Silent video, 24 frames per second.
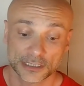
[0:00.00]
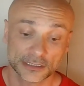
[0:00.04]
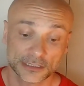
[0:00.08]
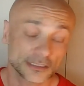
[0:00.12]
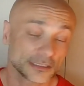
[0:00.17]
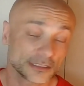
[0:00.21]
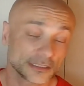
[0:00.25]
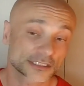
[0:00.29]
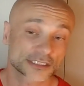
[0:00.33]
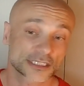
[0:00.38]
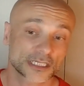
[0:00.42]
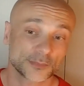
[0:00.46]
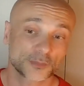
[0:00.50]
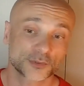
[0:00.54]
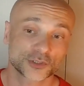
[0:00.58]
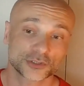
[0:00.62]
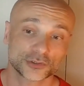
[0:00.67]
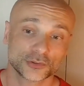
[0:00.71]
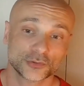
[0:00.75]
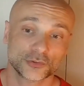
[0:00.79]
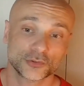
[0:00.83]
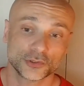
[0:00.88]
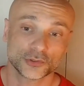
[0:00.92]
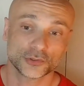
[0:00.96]
In the
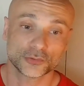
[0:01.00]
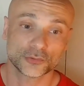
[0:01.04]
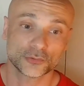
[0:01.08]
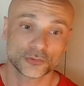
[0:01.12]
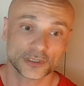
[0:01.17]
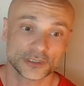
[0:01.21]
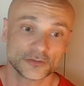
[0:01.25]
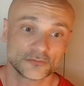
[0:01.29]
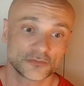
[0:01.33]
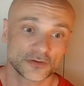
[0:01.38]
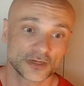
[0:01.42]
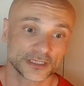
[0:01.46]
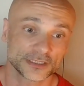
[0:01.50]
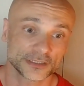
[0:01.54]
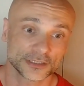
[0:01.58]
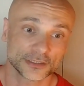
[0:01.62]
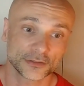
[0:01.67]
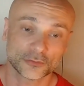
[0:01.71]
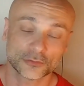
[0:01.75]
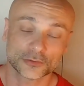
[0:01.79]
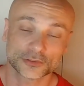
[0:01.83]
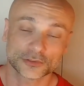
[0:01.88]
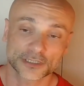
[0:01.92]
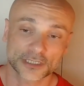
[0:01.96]
description, you will find
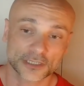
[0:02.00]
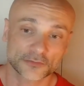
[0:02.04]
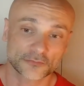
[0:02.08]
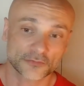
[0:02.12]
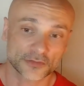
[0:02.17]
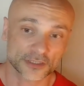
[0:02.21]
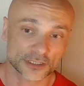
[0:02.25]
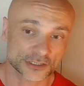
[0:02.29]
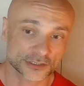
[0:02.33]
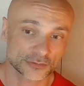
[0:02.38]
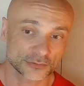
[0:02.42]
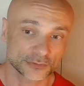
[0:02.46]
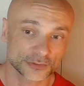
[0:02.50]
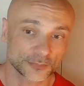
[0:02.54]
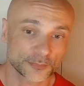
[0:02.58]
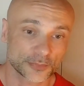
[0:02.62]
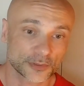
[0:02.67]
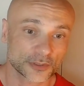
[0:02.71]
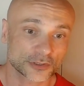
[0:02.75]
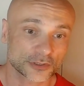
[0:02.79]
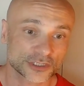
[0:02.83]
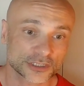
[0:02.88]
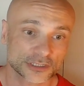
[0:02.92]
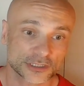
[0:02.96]
all the reference to the
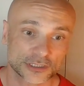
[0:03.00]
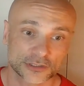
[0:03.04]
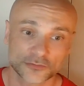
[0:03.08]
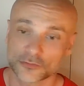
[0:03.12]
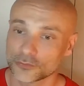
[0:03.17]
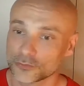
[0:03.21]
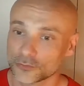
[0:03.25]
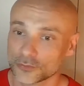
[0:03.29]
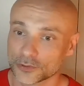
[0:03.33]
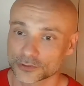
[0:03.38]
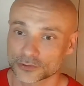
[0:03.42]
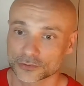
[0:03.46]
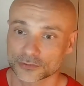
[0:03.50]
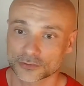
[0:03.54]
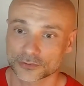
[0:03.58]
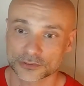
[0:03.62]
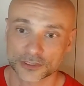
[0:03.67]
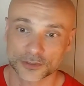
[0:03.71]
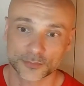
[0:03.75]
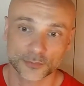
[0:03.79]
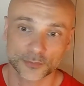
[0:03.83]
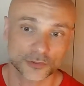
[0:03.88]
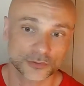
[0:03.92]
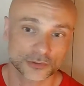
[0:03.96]
project if you want to
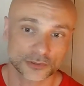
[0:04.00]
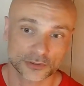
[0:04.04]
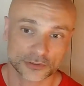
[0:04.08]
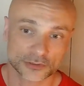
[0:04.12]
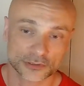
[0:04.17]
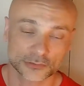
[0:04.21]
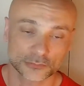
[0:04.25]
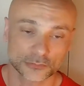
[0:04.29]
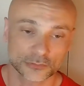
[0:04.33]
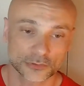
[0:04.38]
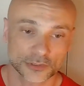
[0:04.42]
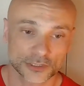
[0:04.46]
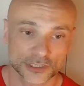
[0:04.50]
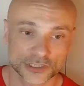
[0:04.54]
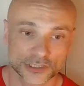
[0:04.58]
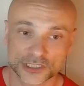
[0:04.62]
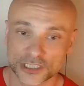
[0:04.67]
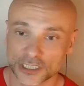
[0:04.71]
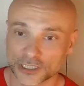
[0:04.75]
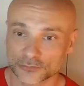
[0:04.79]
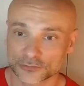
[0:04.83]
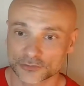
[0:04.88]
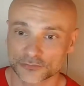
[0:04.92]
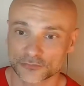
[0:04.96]
contribute or to
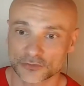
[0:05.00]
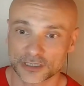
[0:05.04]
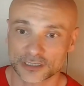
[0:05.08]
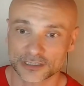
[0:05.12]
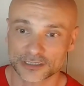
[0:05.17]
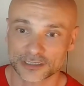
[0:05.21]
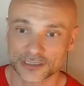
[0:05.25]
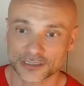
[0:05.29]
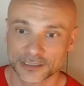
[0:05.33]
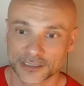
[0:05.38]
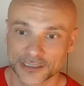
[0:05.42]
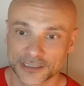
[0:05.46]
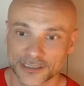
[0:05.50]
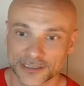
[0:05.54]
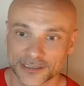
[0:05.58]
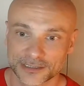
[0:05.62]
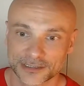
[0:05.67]
reach out Farah.